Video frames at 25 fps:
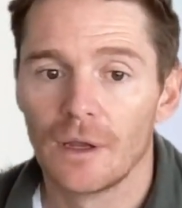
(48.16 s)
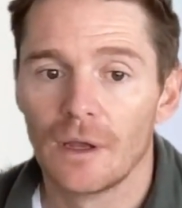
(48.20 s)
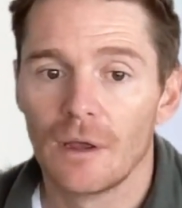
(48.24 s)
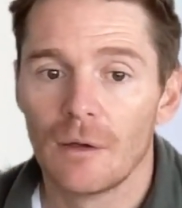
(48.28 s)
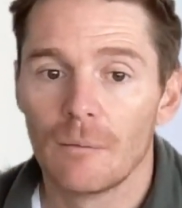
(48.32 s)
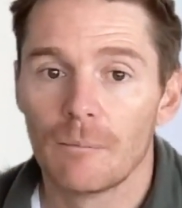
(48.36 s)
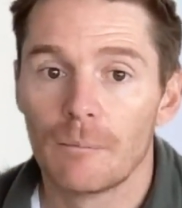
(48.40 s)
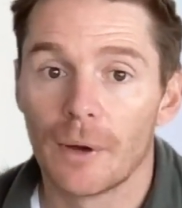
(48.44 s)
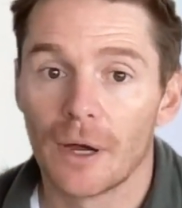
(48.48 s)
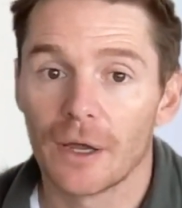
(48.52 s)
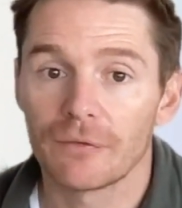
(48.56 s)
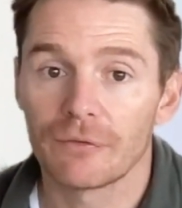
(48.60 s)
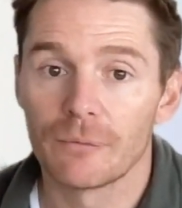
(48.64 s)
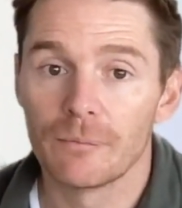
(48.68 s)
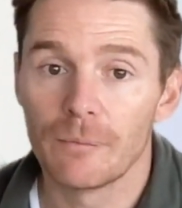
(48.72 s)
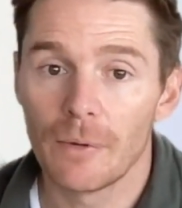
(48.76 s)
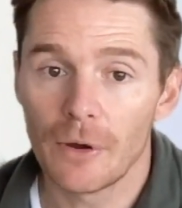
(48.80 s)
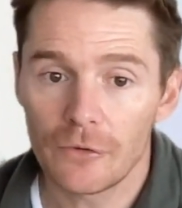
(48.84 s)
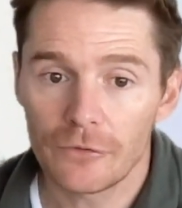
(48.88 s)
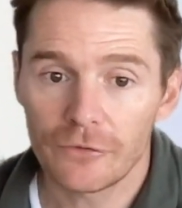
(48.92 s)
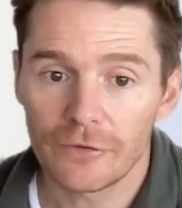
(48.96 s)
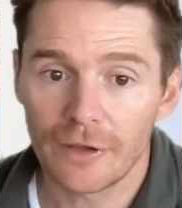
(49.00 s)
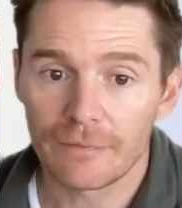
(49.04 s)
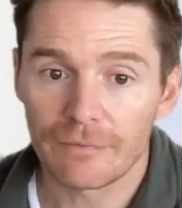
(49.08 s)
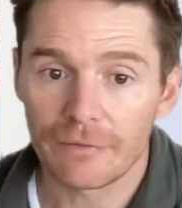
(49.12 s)
But for
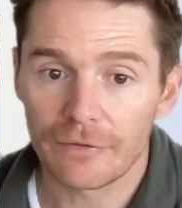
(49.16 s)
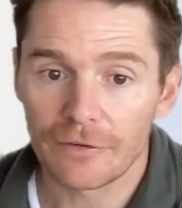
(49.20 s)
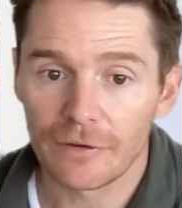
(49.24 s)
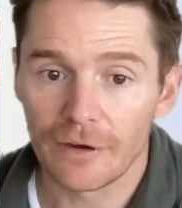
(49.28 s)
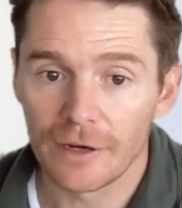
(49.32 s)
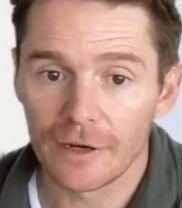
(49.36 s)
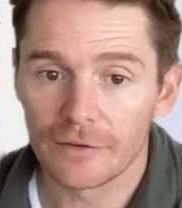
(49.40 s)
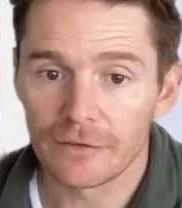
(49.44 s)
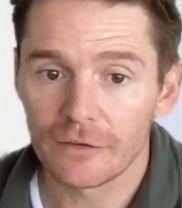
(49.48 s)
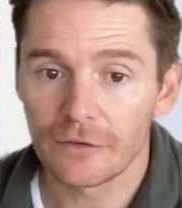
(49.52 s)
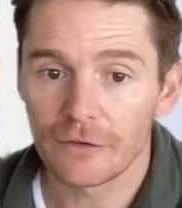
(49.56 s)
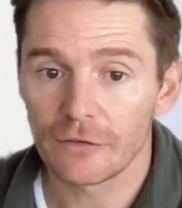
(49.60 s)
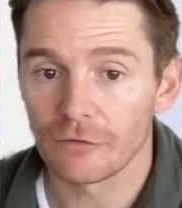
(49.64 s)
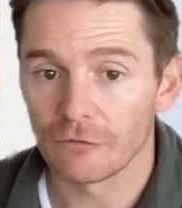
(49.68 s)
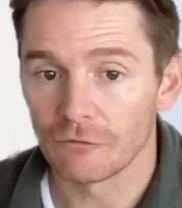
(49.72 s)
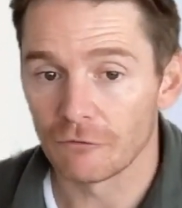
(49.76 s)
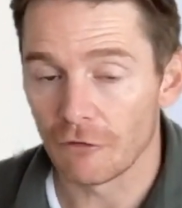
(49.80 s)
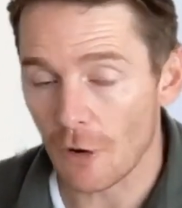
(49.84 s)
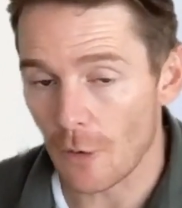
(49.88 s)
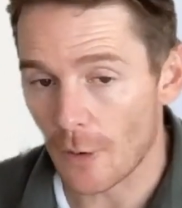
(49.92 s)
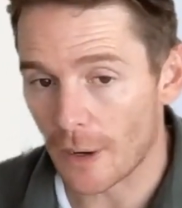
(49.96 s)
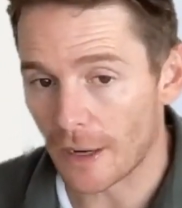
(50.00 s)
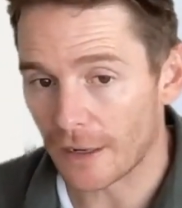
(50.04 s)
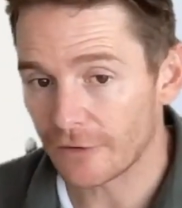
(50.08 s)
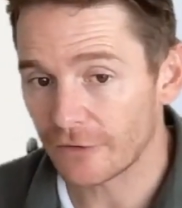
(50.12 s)
most advertisers,
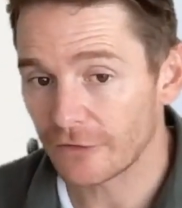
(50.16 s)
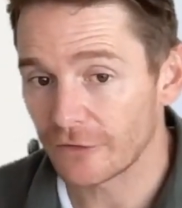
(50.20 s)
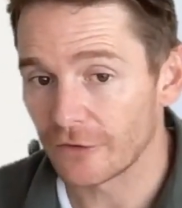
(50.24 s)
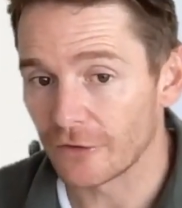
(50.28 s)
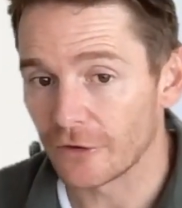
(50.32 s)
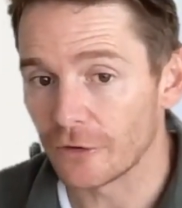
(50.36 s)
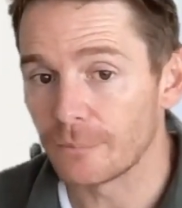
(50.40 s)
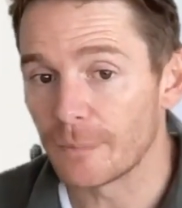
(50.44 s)
ROAS is